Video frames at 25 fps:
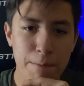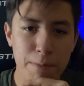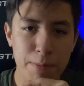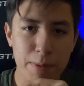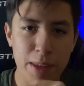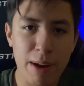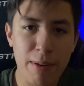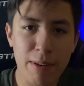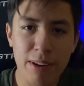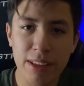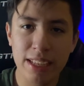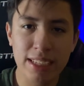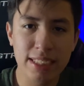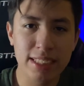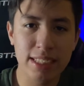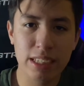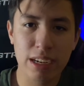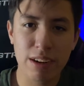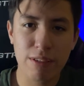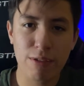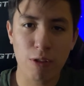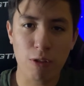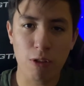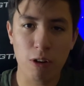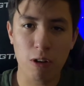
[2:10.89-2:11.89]
Everything is
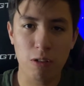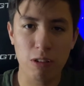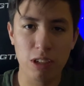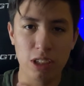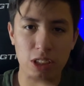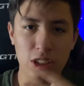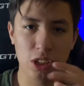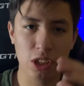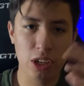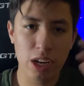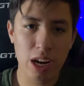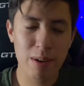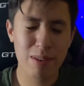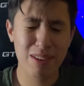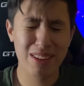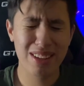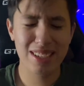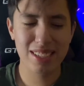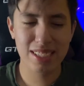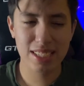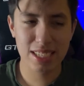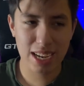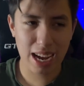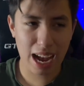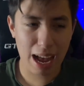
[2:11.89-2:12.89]
there for a reason. Everything
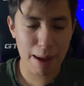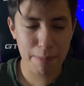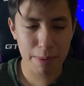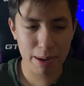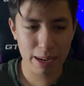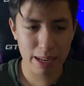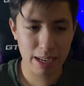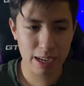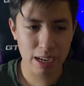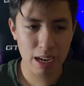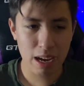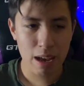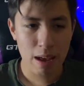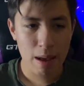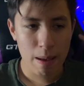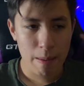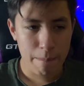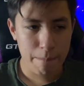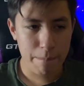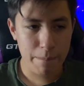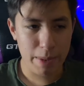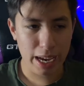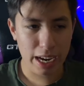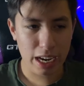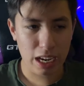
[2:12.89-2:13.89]
is happening
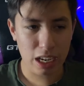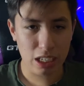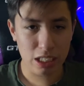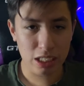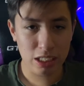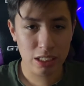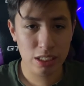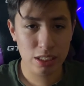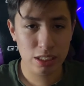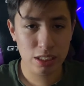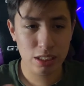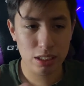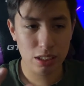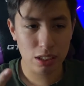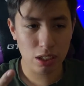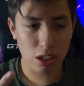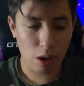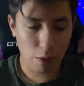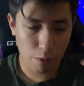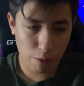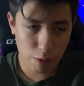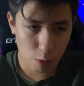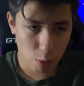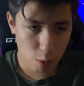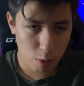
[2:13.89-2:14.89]
because
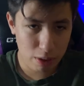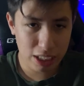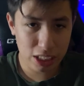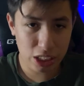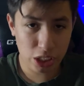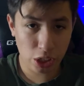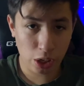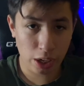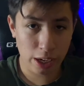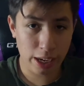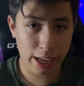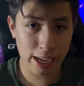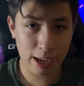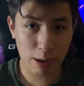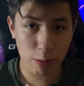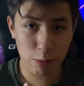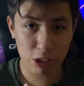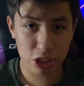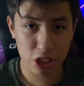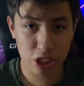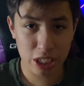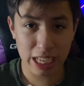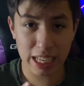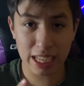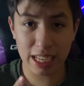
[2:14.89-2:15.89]
of a reason in
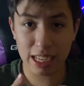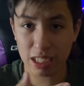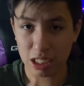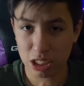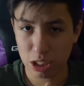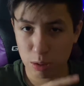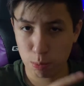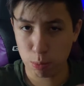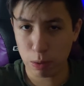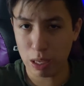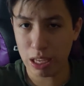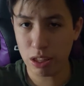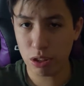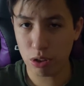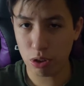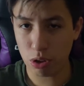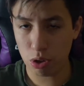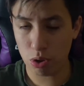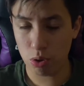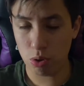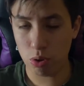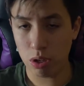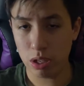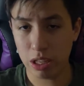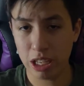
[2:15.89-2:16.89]
which they explain to you.